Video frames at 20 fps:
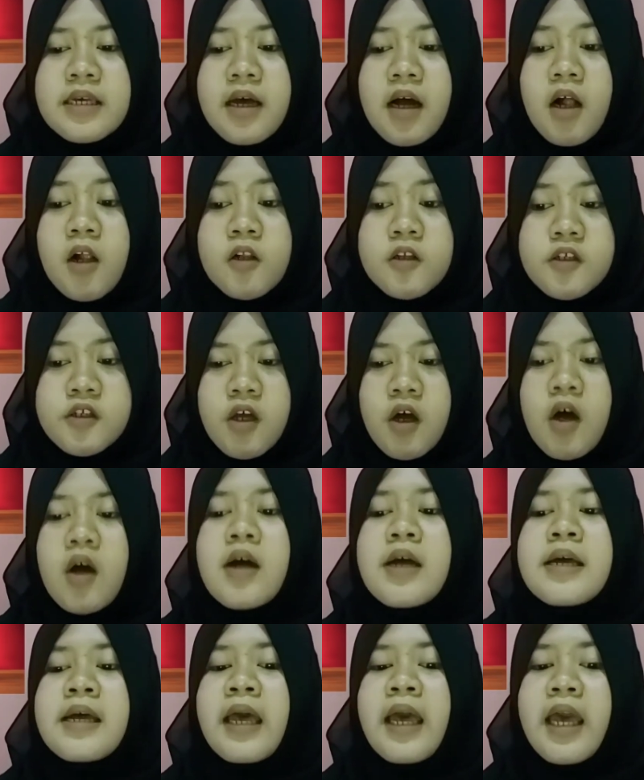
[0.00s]

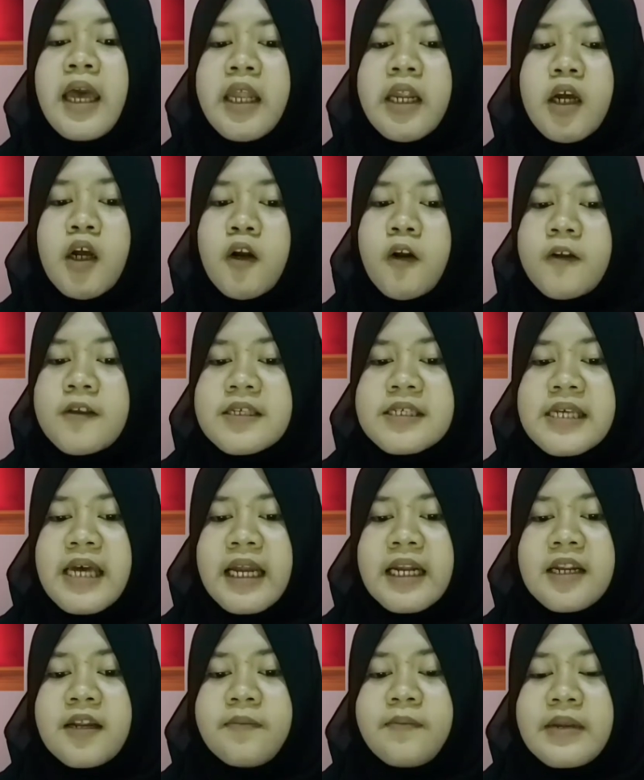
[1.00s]
also includes
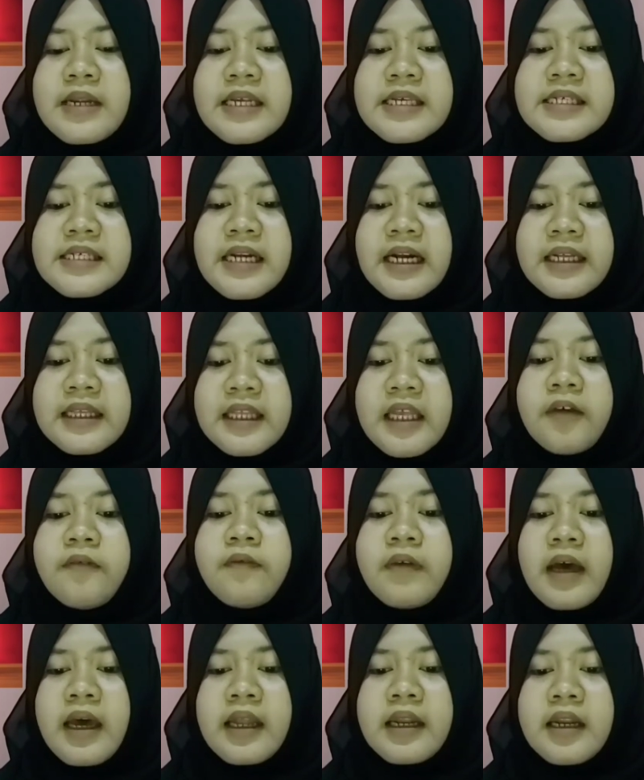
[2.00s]

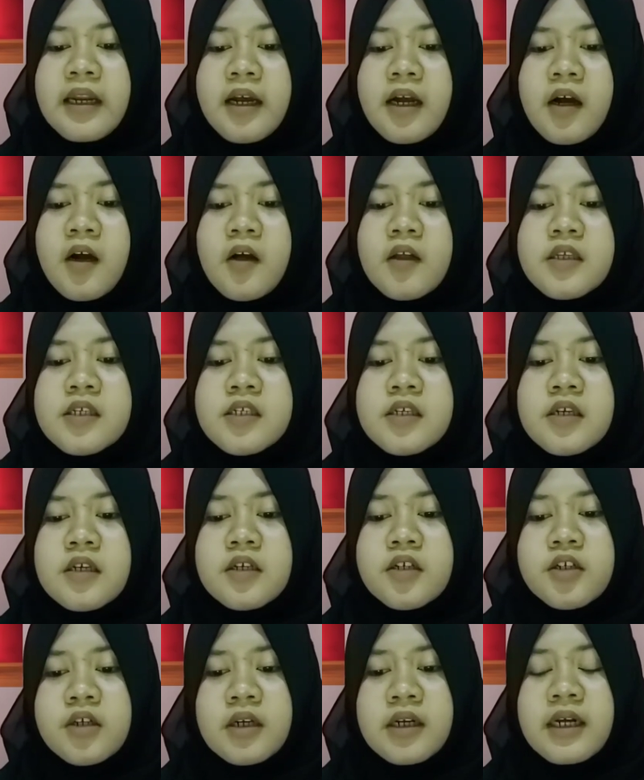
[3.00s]
administrative and
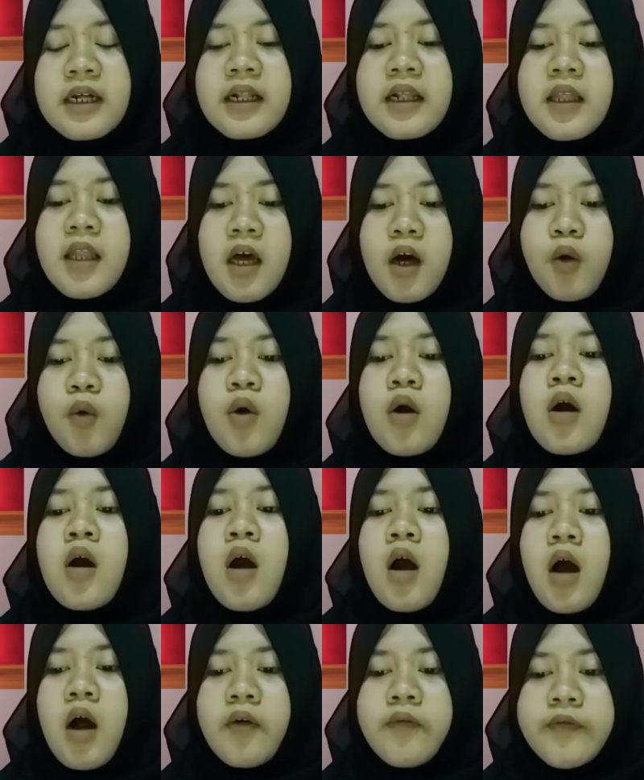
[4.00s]
constitutional law.
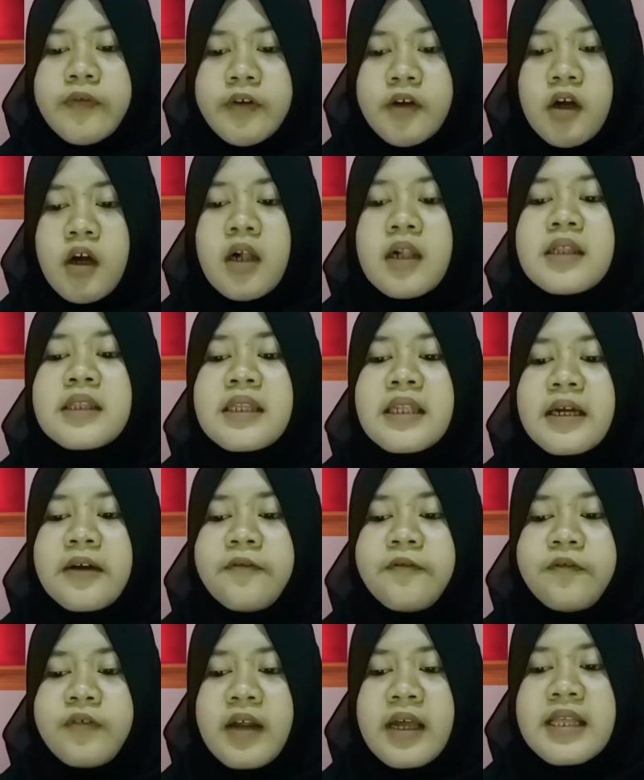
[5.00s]
Overall,
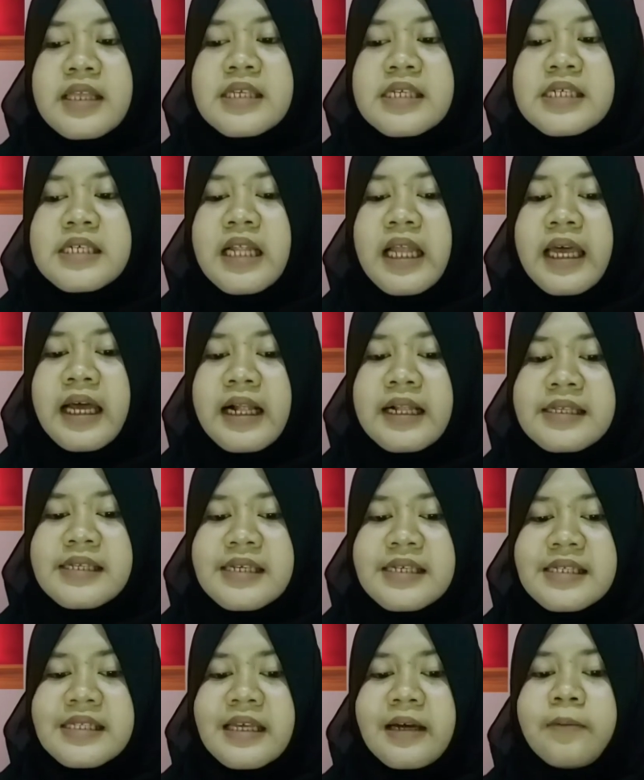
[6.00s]
the French legal
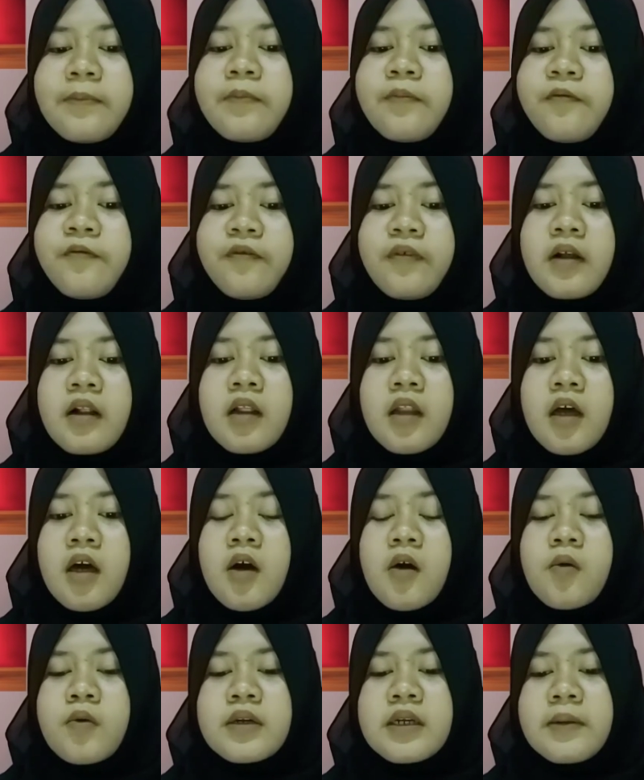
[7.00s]
system
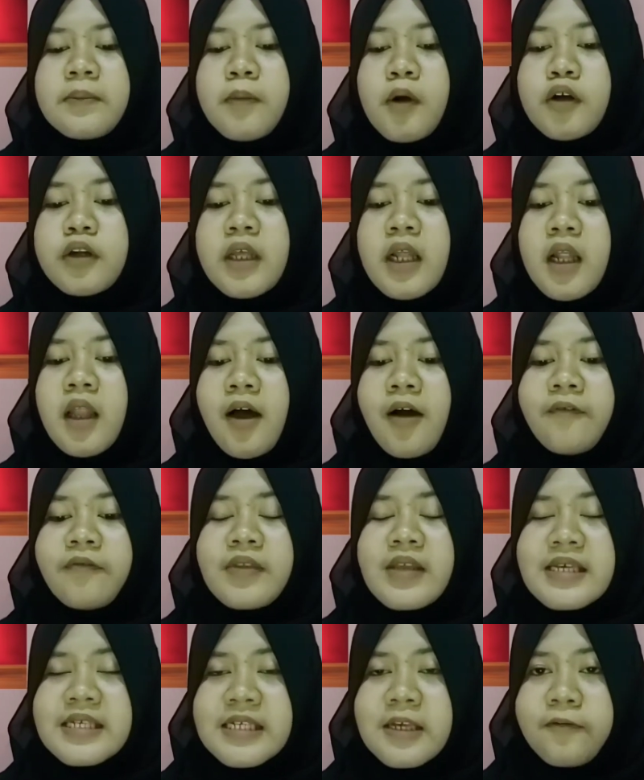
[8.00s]
follows the model
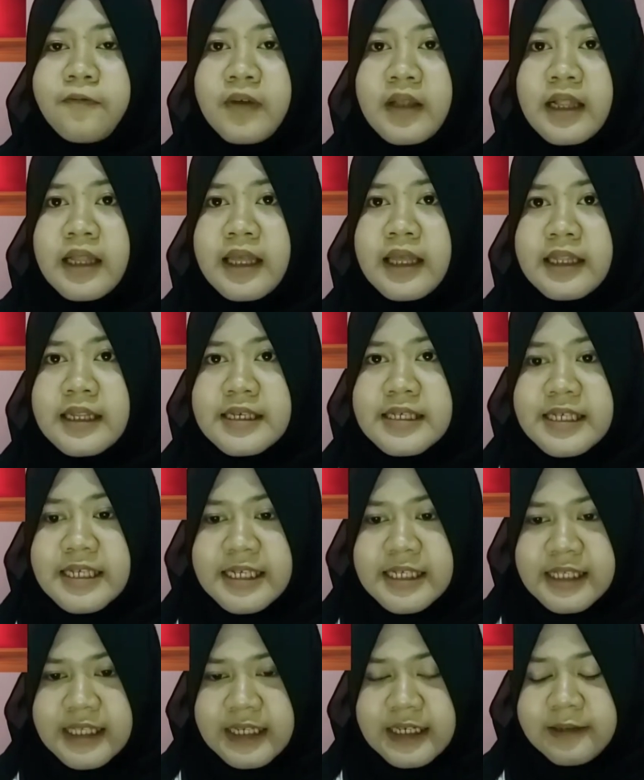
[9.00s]
of the civil
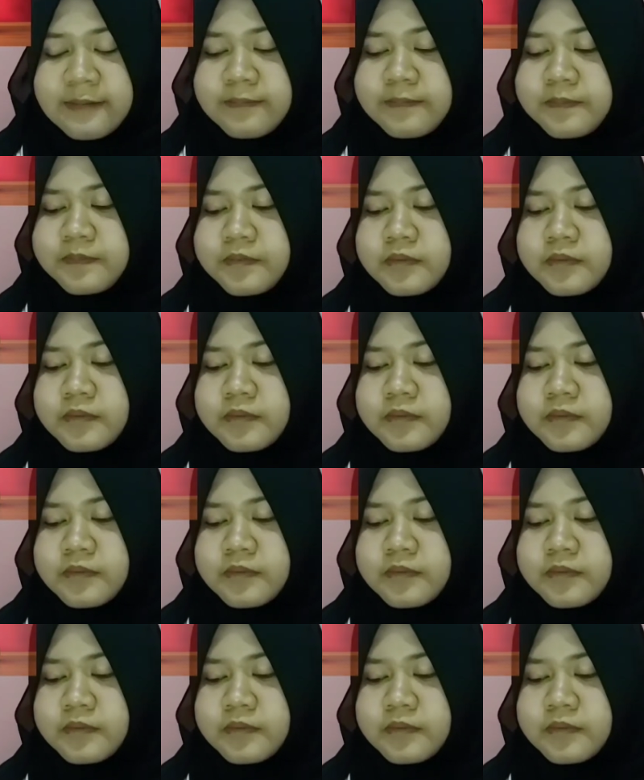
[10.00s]
system.